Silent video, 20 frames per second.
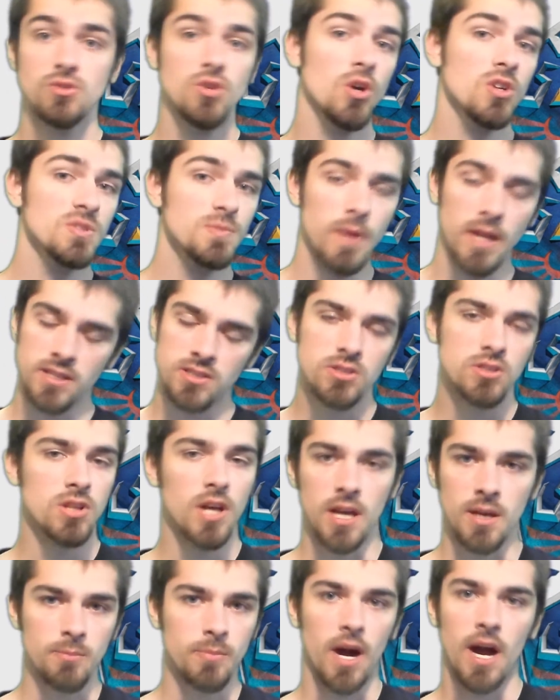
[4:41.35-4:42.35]
So it's
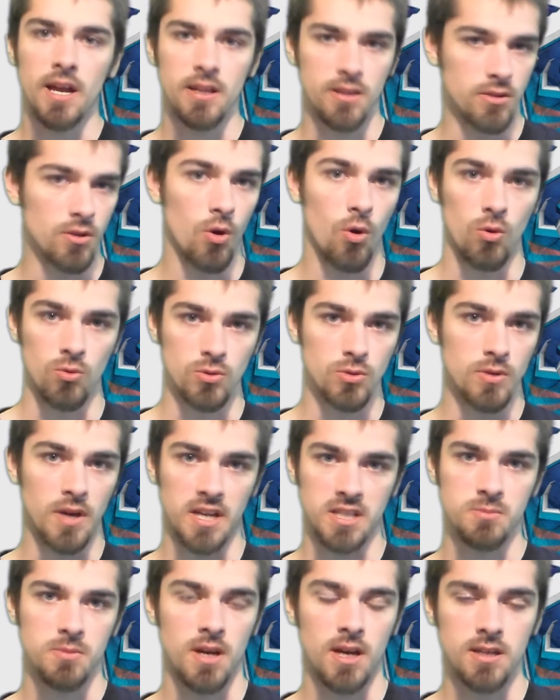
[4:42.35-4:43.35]
basically like buying a whole new
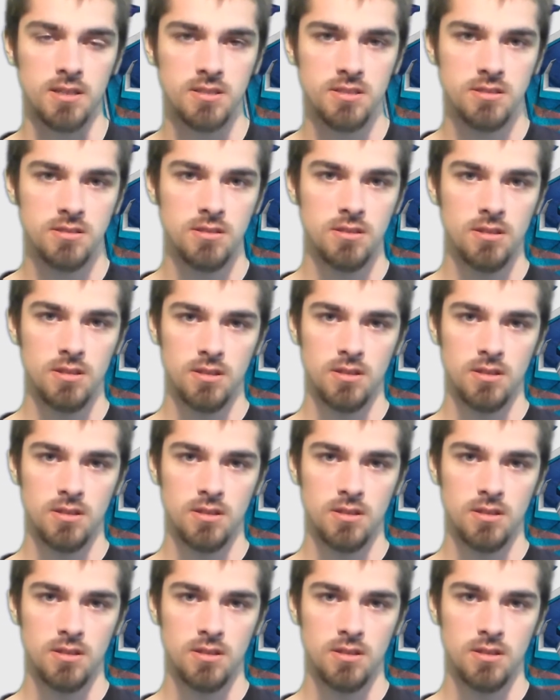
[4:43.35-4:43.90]
Xbox.